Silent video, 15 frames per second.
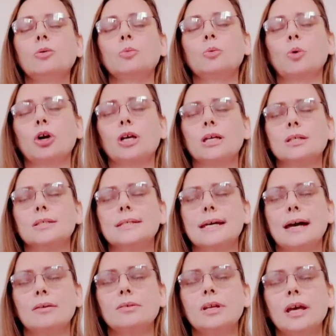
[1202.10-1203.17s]
Working
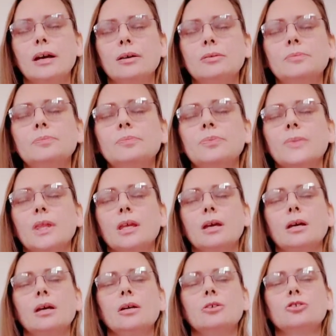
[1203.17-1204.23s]
down now,
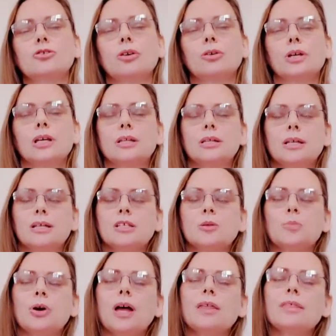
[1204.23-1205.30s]
drawing your next
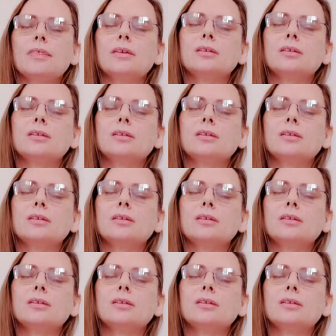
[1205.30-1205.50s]
breath